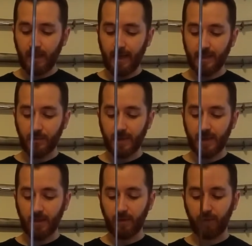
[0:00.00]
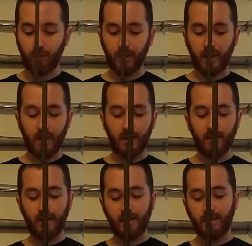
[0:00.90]
as I was saying before, the
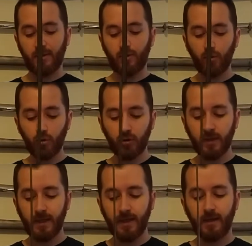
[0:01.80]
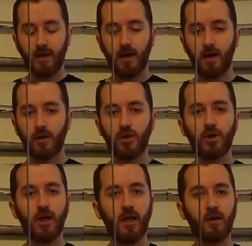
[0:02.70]
guard is usually in a
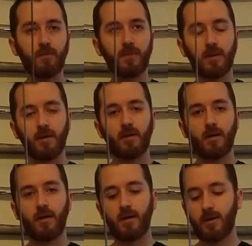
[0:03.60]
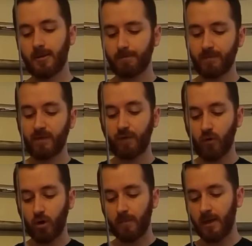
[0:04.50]
heart-shaped
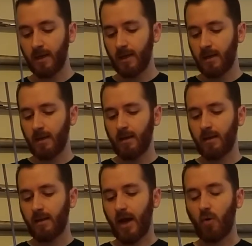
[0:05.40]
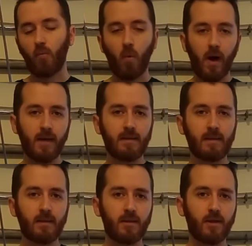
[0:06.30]
form. Now, why is
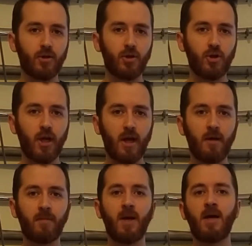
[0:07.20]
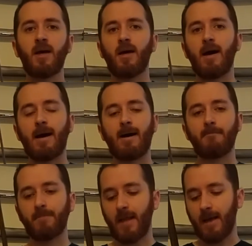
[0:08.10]
it such a shape?
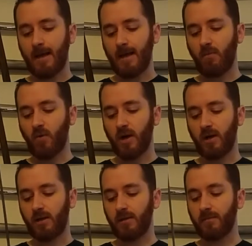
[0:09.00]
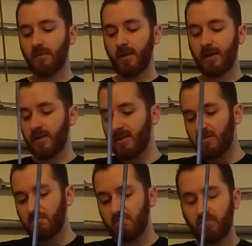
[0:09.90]
Well, it
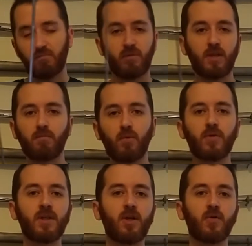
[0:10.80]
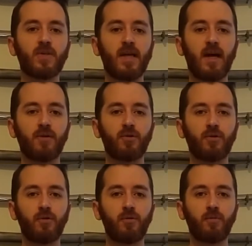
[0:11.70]
mostly goes down
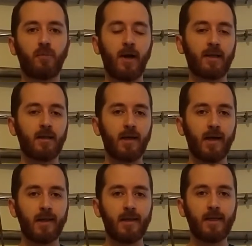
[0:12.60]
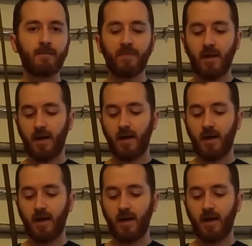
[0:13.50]
to practicality.